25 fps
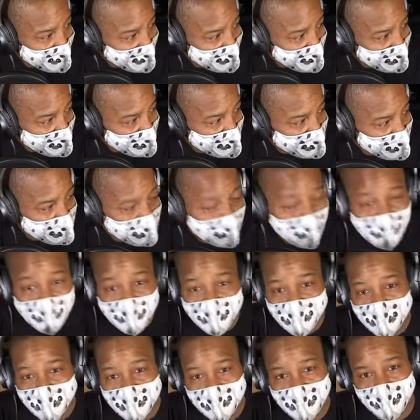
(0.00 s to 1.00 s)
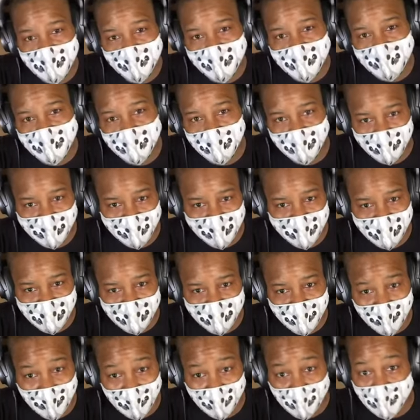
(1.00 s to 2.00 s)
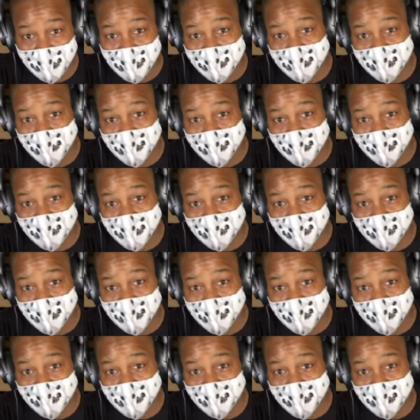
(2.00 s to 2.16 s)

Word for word: my birthday is on August 10th. I want